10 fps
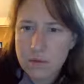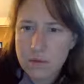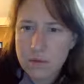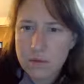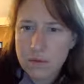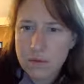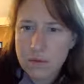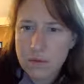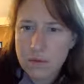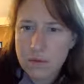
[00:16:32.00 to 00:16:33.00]

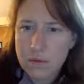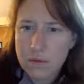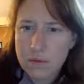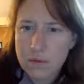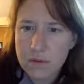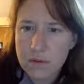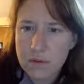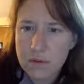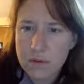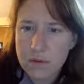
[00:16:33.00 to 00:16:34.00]

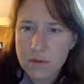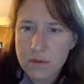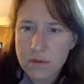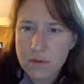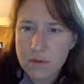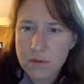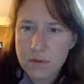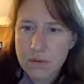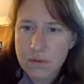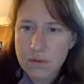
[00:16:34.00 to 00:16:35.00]

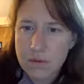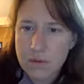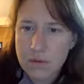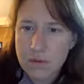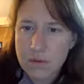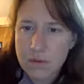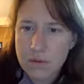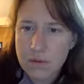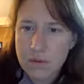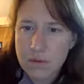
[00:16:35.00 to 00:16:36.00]

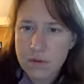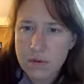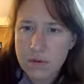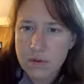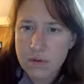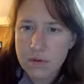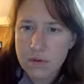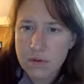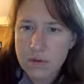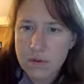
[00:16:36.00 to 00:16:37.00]
(silence)